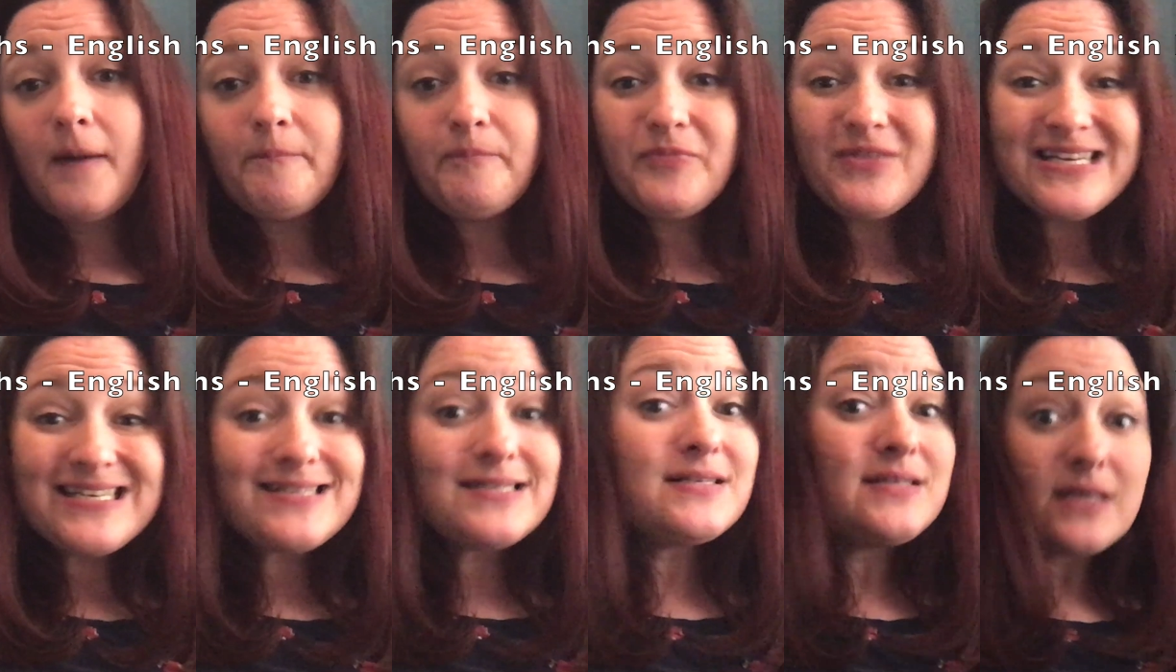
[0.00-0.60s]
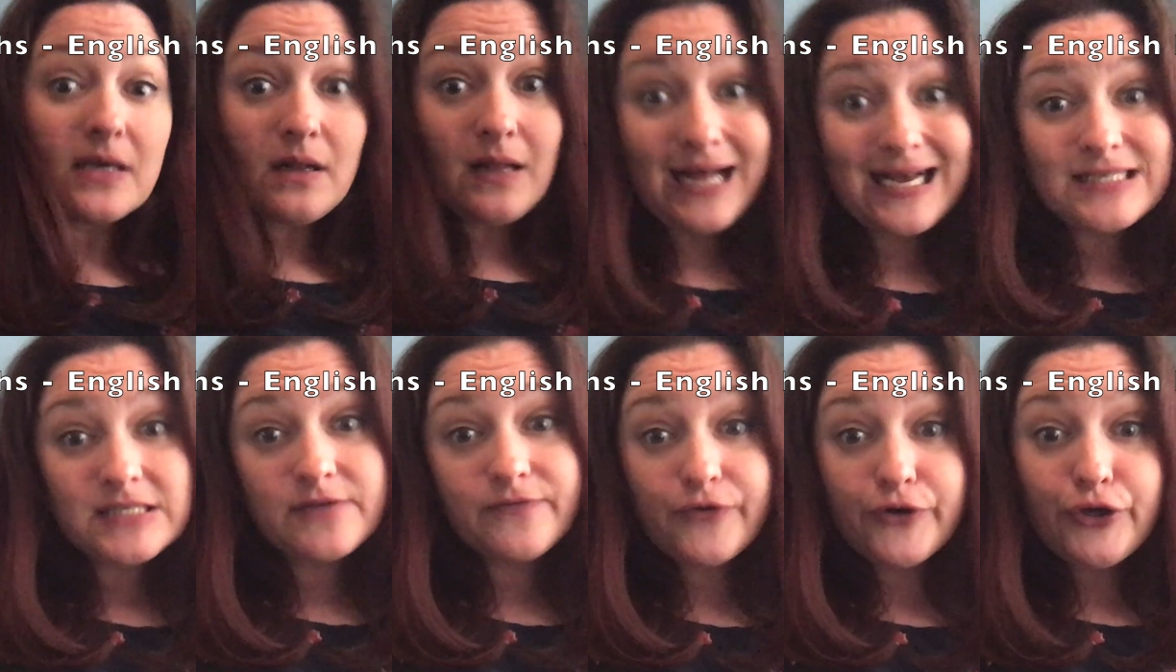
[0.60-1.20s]
This is the
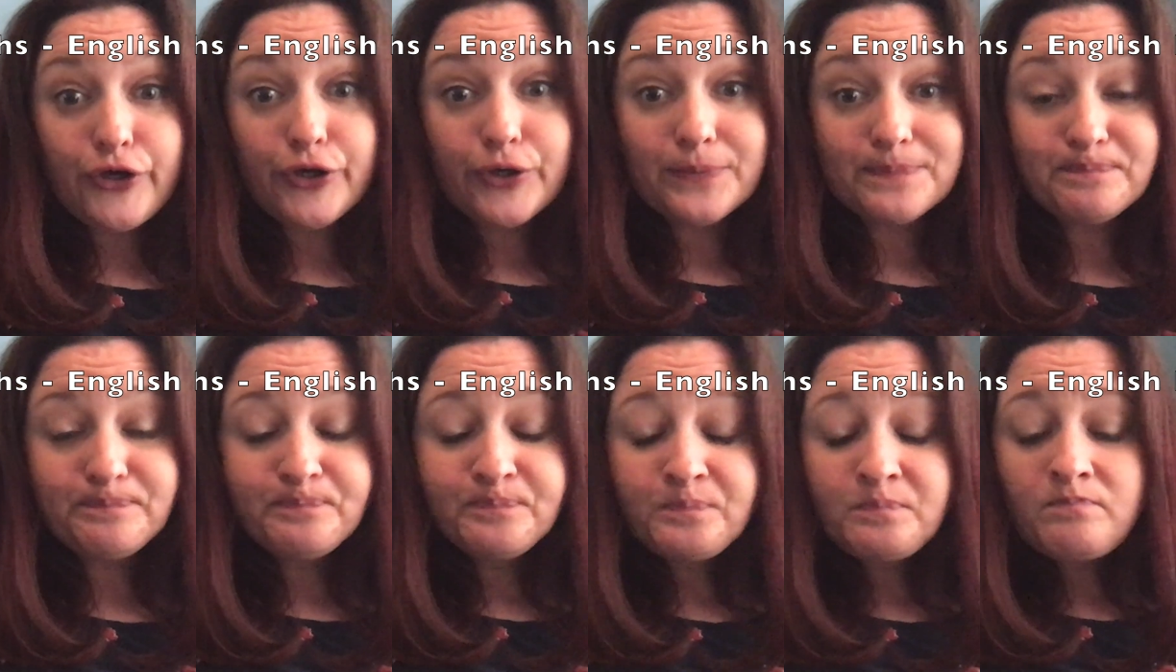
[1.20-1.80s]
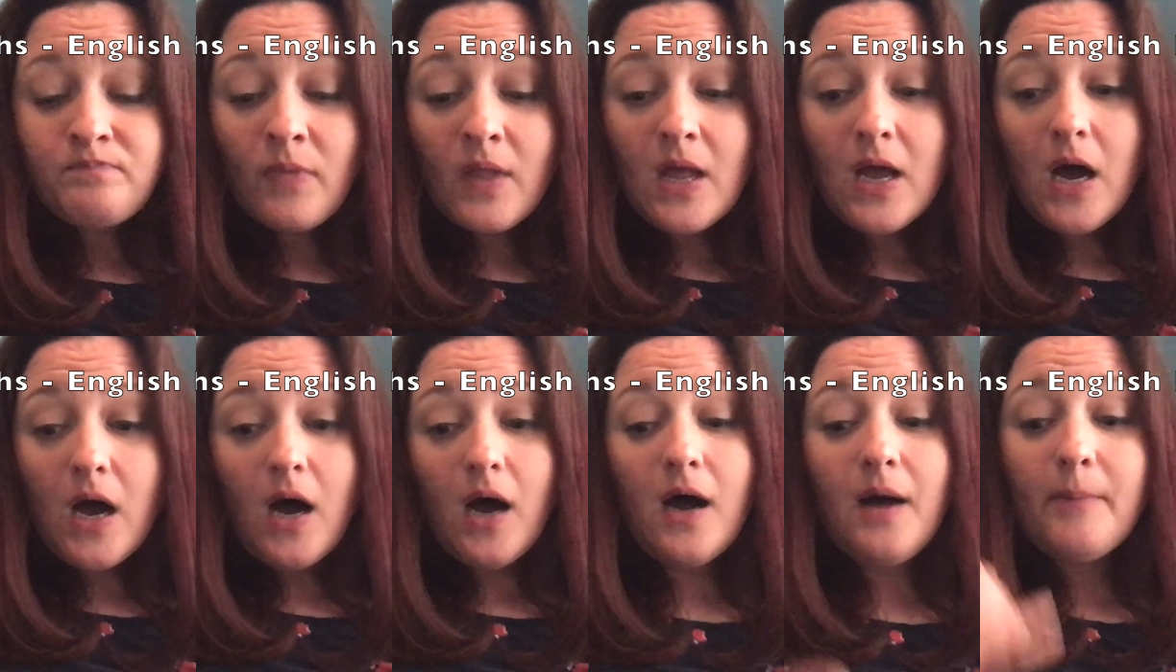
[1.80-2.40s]
class for you.
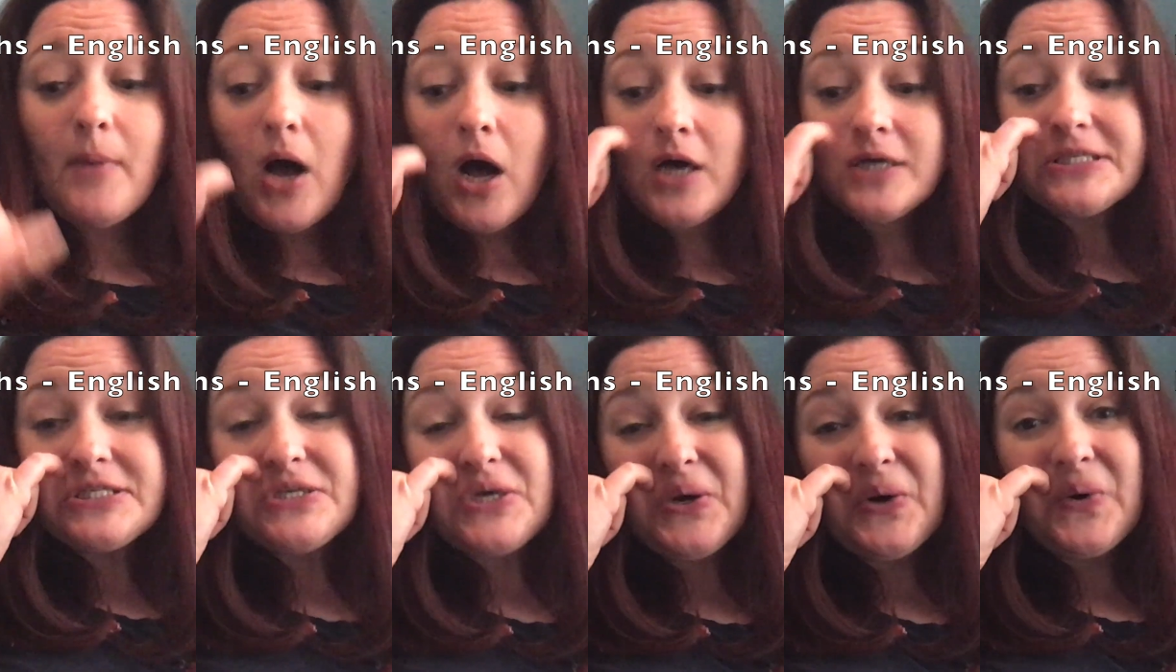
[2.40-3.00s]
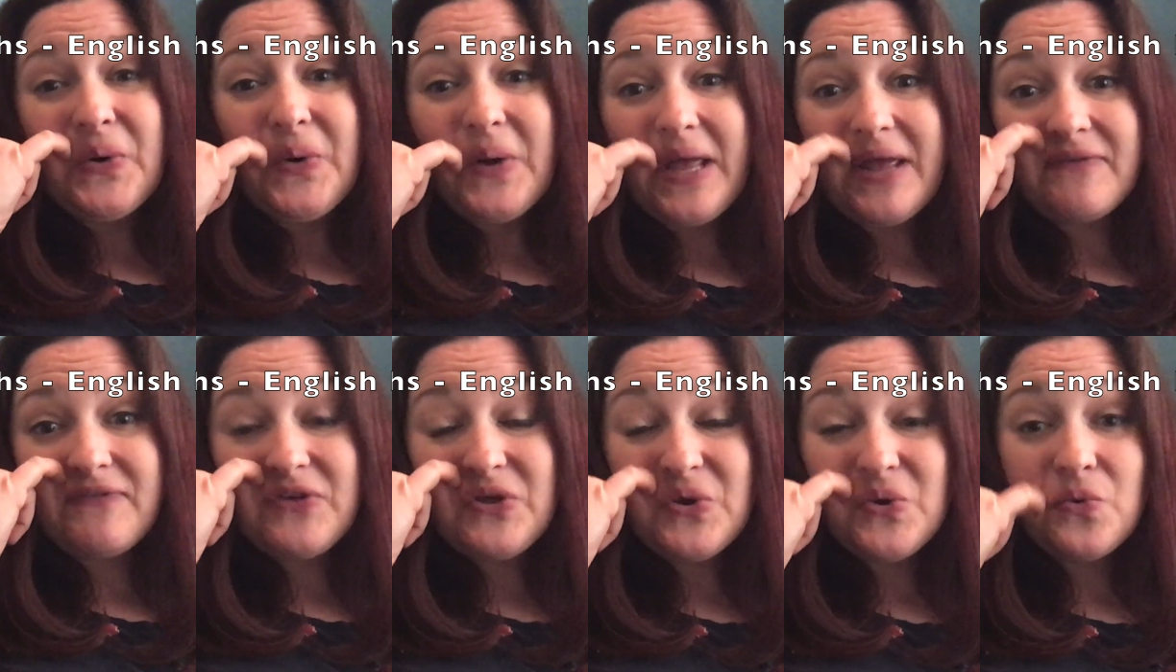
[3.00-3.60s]
Also,
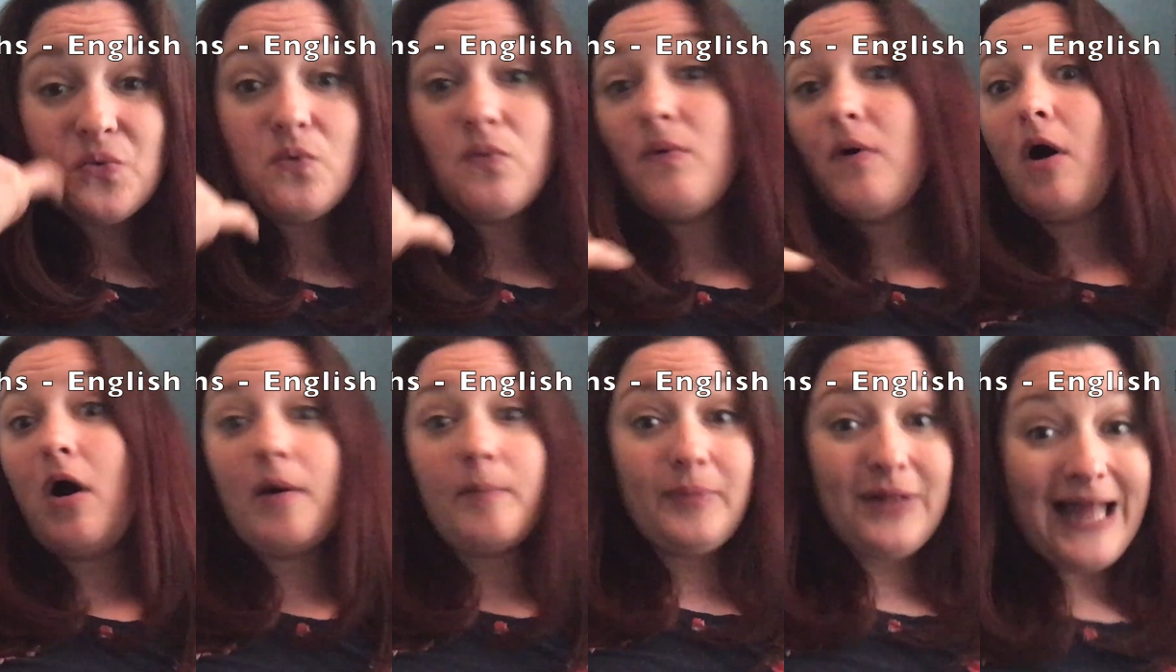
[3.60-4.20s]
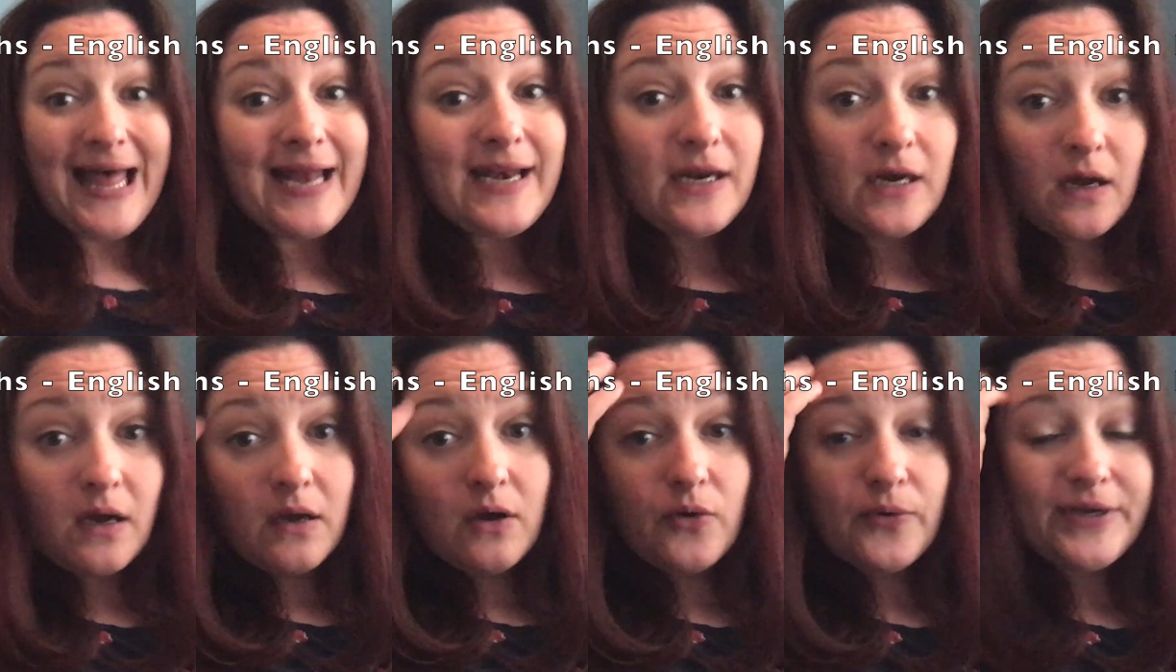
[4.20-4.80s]
if you are planning
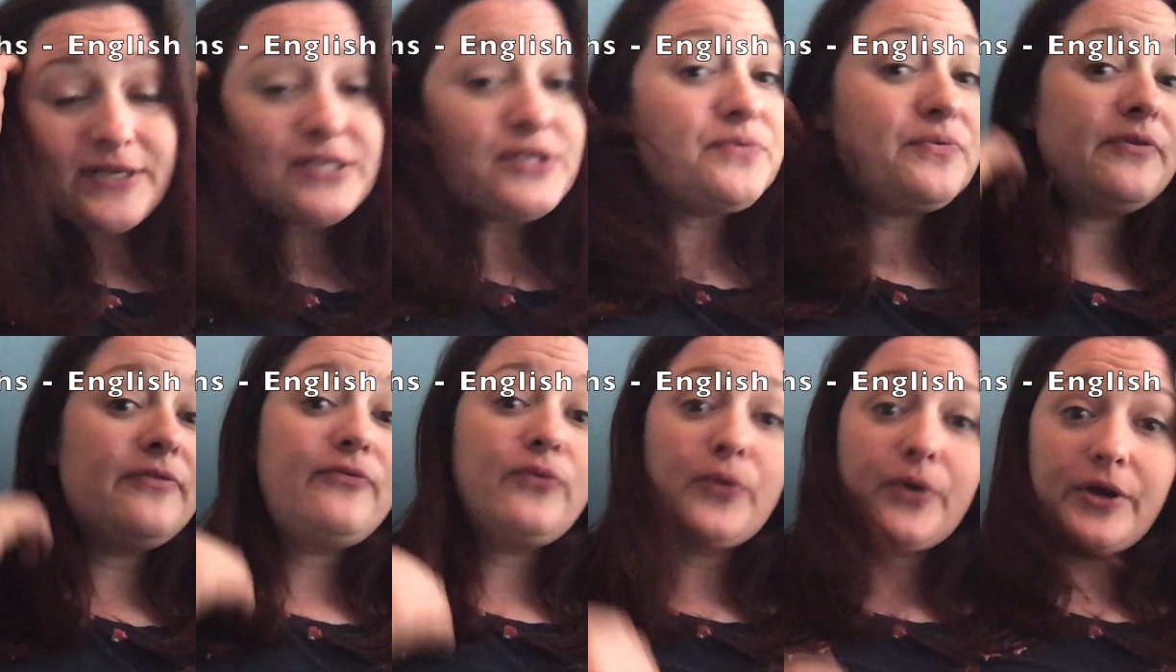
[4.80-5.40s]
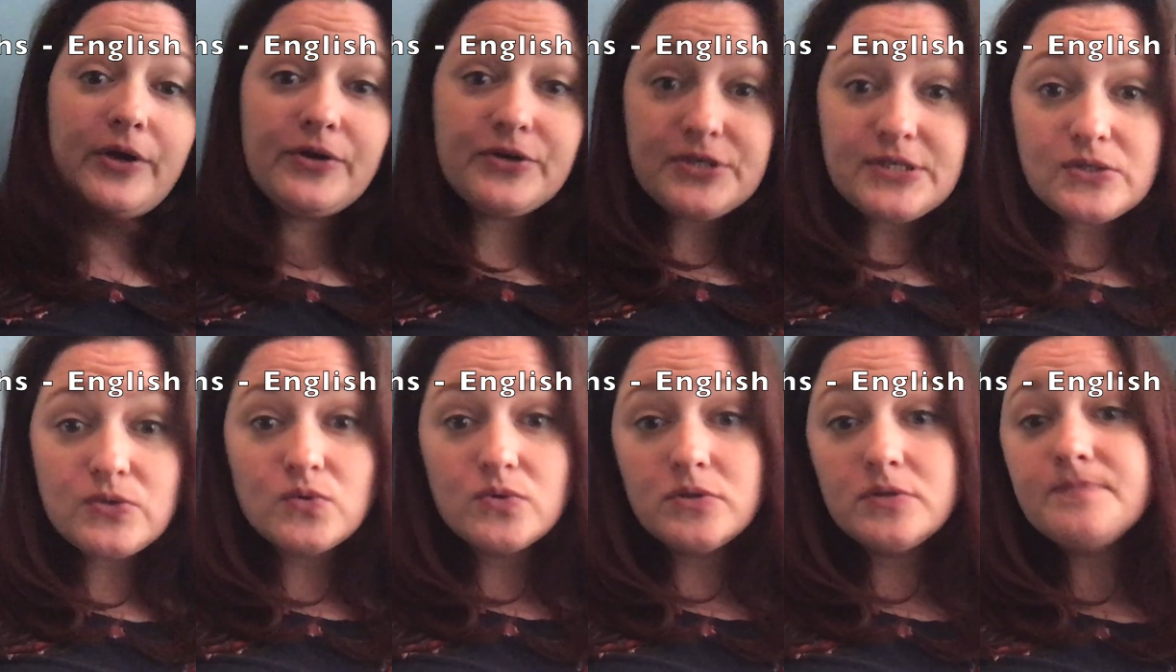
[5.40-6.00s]
on going to a 4-year
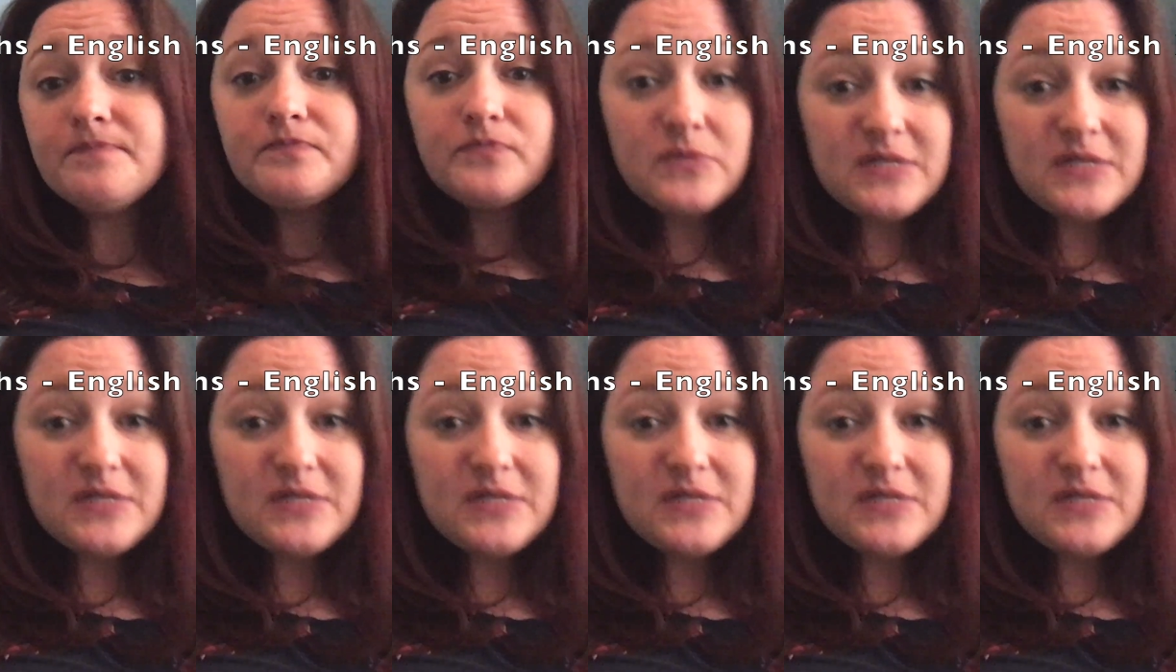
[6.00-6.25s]
school,